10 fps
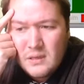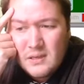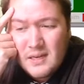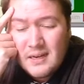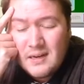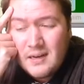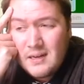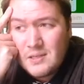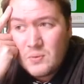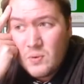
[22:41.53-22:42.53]
King of
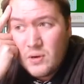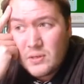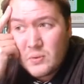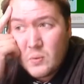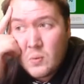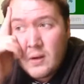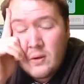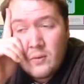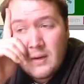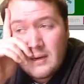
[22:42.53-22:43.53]
hearts works
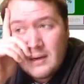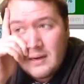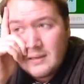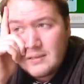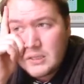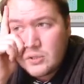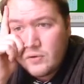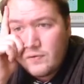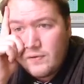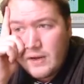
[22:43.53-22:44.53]
well when hearts are sort
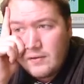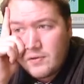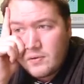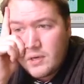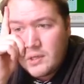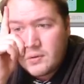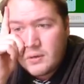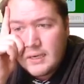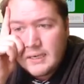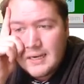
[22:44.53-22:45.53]
of
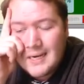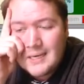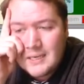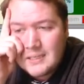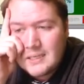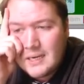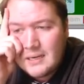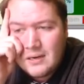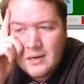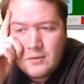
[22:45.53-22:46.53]
5-3-3, king of hearts,
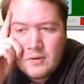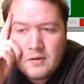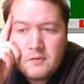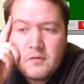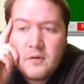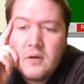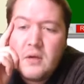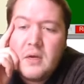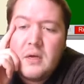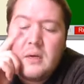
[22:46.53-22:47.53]
heart, heart ruff.
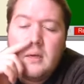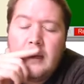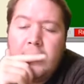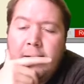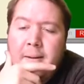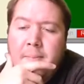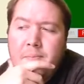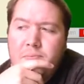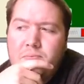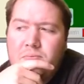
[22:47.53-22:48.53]
Um,
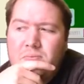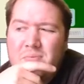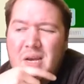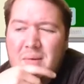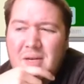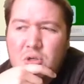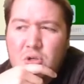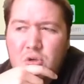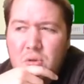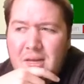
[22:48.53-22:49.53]
maybe I should
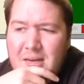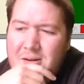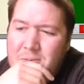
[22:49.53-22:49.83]
do that?